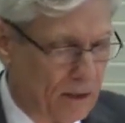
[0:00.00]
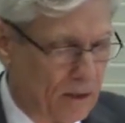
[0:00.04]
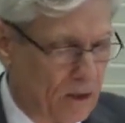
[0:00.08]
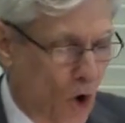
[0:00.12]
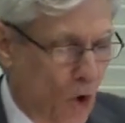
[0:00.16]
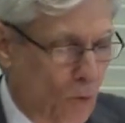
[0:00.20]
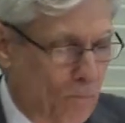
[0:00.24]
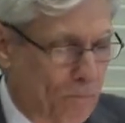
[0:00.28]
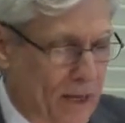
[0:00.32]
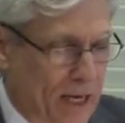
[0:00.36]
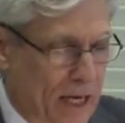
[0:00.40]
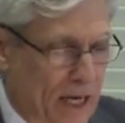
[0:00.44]

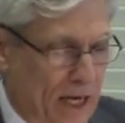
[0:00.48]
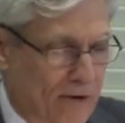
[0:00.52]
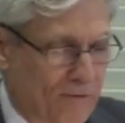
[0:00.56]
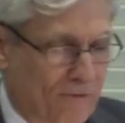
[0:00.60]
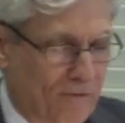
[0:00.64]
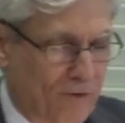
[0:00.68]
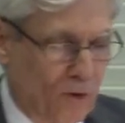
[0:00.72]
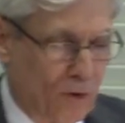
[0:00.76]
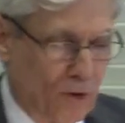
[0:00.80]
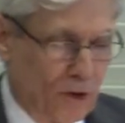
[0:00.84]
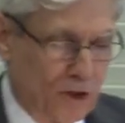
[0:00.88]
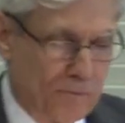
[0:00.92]
Don't be
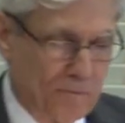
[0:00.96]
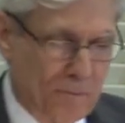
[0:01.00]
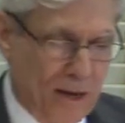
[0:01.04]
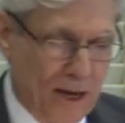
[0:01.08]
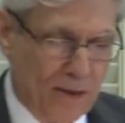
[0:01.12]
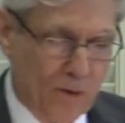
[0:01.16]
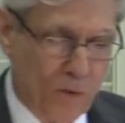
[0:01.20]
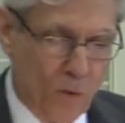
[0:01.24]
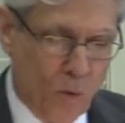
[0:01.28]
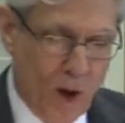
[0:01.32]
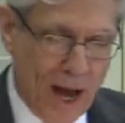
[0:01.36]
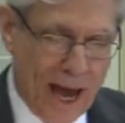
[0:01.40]
influenced
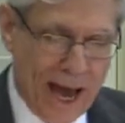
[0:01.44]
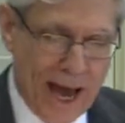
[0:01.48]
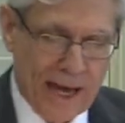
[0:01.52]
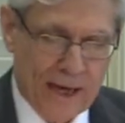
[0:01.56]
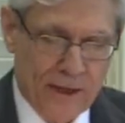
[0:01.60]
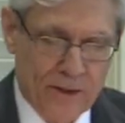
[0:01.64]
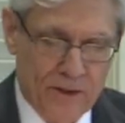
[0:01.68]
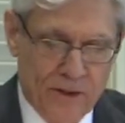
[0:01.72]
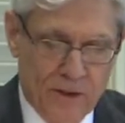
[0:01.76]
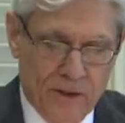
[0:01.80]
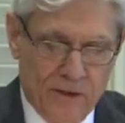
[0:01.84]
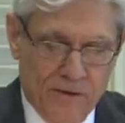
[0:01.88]
by the
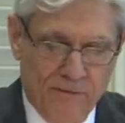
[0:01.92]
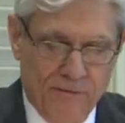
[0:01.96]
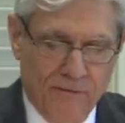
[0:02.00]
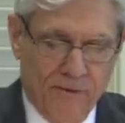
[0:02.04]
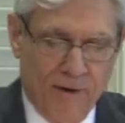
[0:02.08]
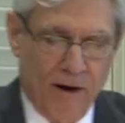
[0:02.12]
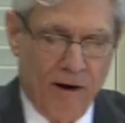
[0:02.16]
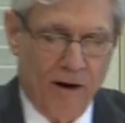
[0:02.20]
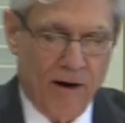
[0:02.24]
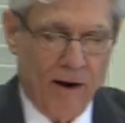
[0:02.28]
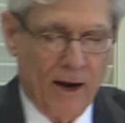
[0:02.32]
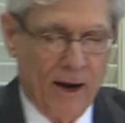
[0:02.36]
wags
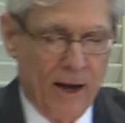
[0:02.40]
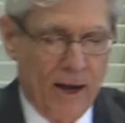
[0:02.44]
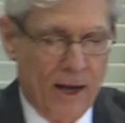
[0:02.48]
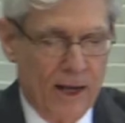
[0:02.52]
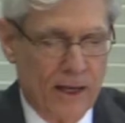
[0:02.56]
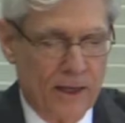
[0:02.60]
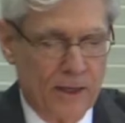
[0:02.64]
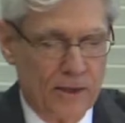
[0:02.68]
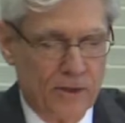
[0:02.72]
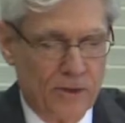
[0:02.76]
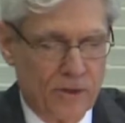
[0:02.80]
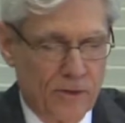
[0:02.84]
of our
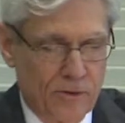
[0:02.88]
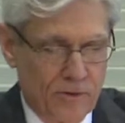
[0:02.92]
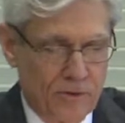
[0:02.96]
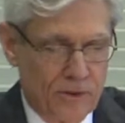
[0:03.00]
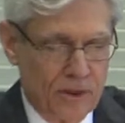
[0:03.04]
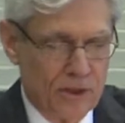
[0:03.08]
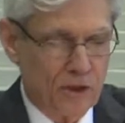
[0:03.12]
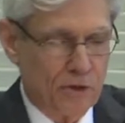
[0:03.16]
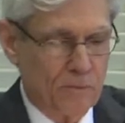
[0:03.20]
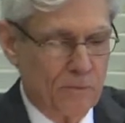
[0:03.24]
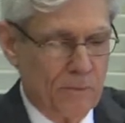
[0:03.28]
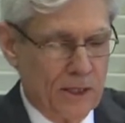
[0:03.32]
age who
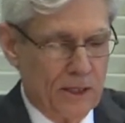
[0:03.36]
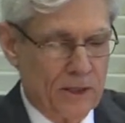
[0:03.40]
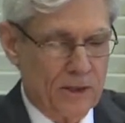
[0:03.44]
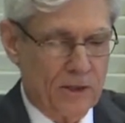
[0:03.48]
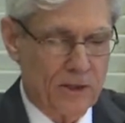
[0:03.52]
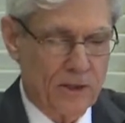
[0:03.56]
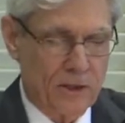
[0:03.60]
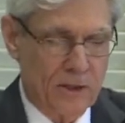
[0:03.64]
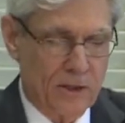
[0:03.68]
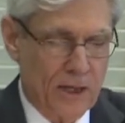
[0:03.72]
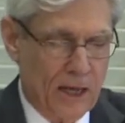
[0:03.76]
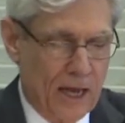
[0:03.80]

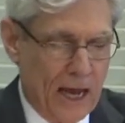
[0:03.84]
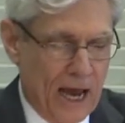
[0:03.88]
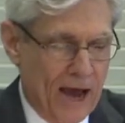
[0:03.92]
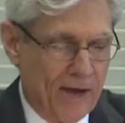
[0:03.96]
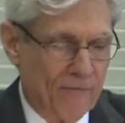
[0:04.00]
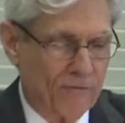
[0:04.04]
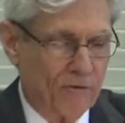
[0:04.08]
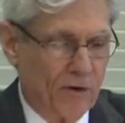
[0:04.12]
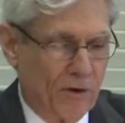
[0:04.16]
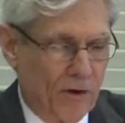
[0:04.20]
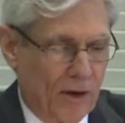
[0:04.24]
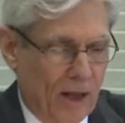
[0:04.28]
dismiss the
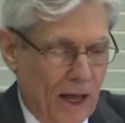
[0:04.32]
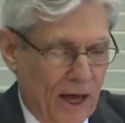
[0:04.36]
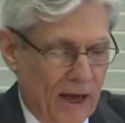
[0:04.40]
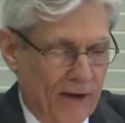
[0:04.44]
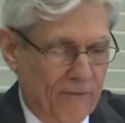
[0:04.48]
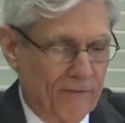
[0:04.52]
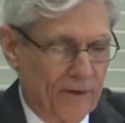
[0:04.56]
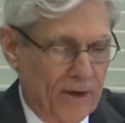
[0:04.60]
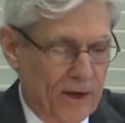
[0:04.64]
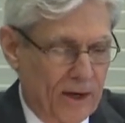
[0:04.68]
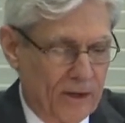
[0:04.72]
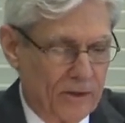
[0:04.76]

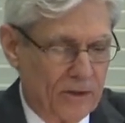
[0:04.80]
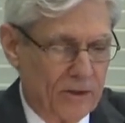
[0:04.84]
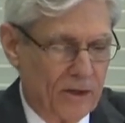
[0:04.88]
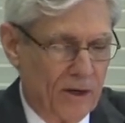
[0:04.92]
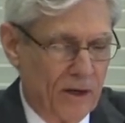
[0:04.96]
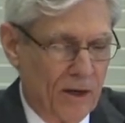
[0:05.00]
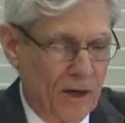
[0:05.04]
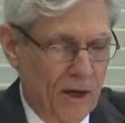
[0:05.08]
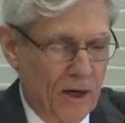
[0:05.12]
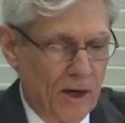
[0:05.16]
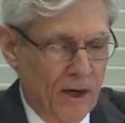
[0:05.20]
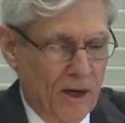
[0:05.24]
afterlife as
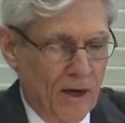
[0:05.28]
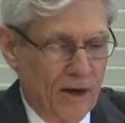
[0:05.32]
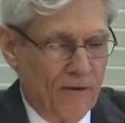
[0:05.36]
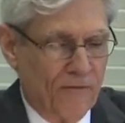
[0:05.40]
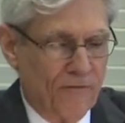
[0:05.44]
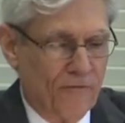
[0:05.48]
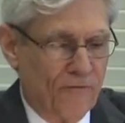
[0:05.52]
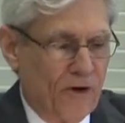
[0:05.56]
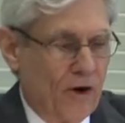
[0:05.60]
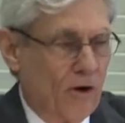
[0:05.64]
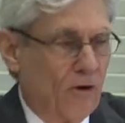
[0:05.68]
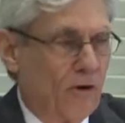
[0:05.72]
a
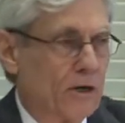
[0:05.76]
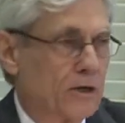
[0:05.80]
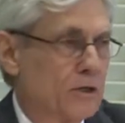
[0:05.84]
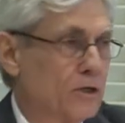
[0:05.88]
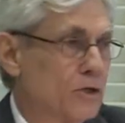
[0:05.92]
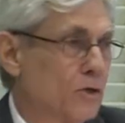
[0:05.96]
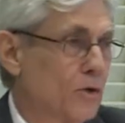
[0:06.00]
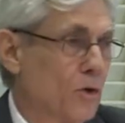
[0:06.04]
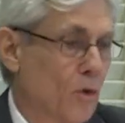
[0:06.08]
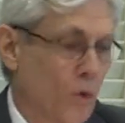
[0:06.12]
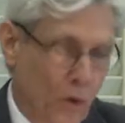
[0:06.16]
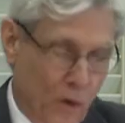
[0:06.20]
fairy
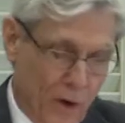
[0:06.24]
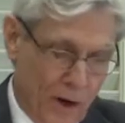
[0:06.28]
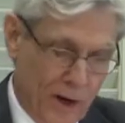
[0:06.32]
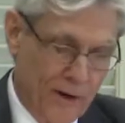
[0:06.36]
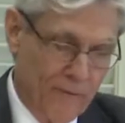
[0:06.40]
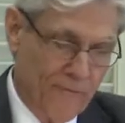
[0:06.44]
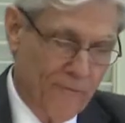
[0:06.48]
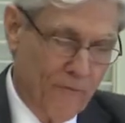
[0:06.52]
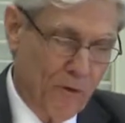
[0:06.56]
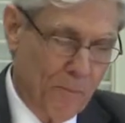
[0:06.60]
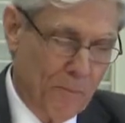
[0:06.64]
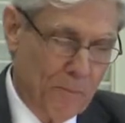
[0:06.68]

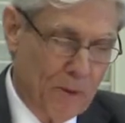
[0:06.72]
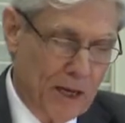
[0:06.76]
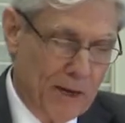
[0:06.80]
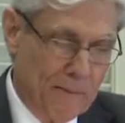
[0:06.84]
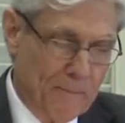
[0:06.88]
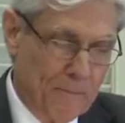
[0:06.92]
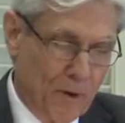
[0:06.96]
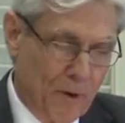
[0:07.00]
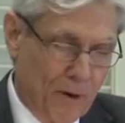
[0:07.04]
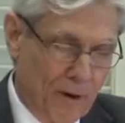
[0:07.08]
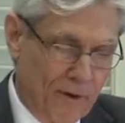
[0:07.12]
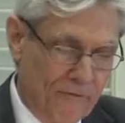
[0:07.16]
story for
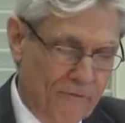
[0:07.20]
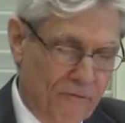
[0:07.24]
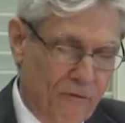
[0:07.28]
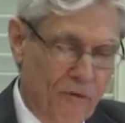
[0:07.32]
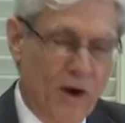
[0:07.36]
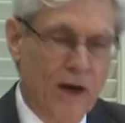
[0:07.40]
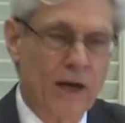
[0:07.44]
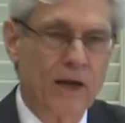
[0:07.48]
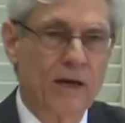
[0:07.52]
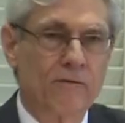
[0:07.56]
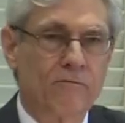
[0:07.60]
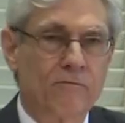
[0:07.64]
people
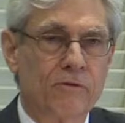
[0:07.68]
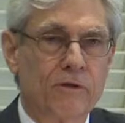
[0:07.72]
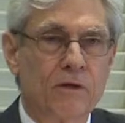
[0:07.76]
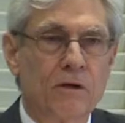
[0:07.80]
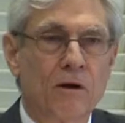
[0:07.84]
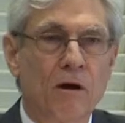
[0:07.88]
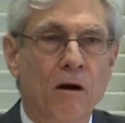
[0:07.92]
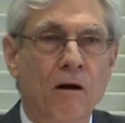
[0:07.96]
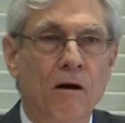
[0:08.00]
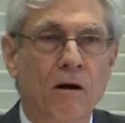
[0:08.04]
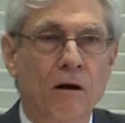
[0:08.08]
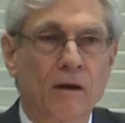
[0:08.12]
afraid of the
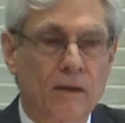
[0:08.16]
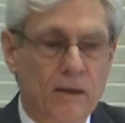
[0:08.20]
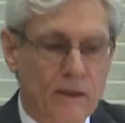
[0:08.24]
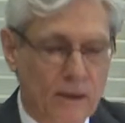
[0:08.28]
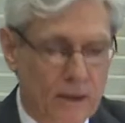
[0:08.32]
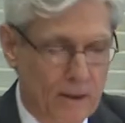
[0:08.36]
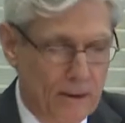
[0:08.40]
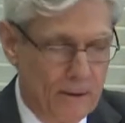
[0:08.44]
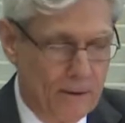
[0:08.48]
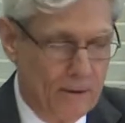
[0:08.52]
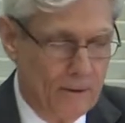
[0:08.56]
dark.